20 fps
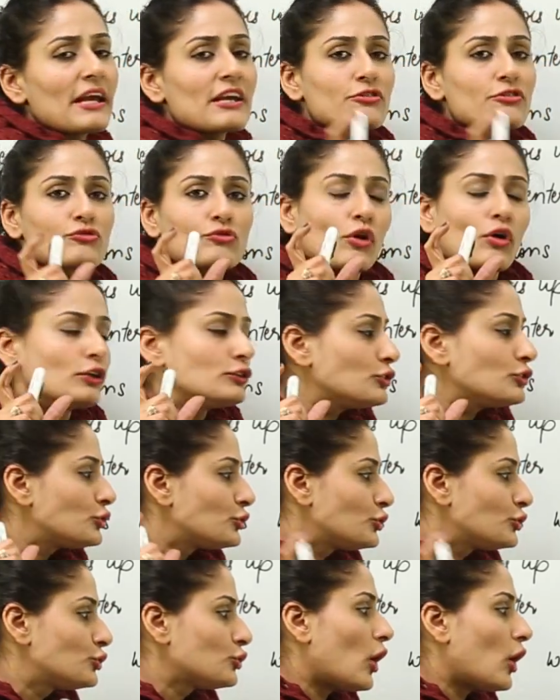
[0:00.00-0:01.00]
based on
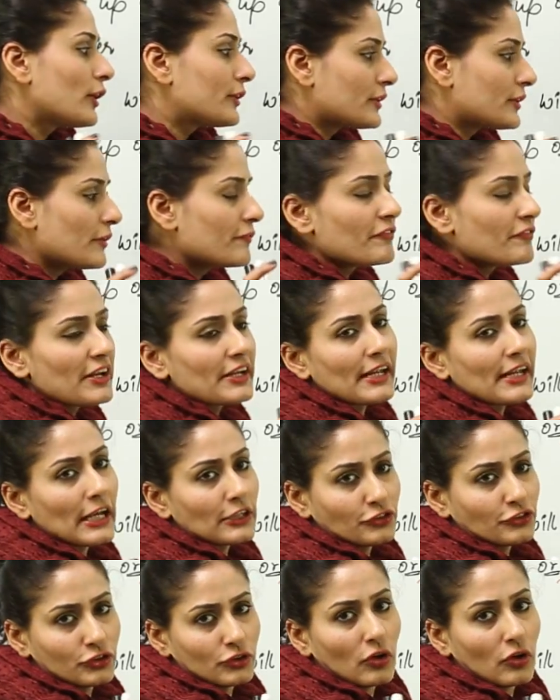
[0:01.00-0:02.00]
short-term
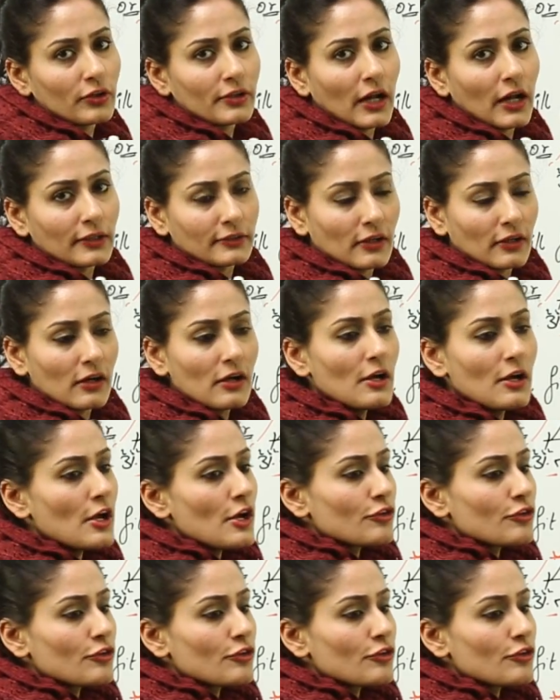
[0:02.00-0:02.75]
variation or data.